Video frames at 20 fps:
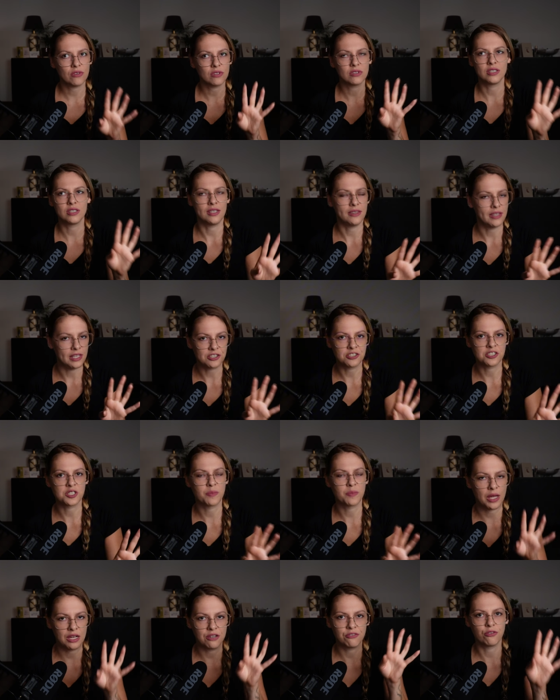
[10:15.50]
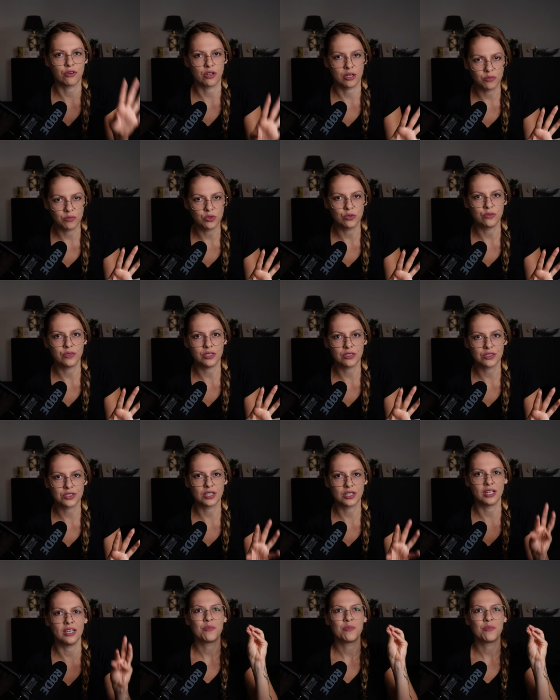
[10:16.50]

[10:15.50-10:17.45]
the attention span for a movie usually,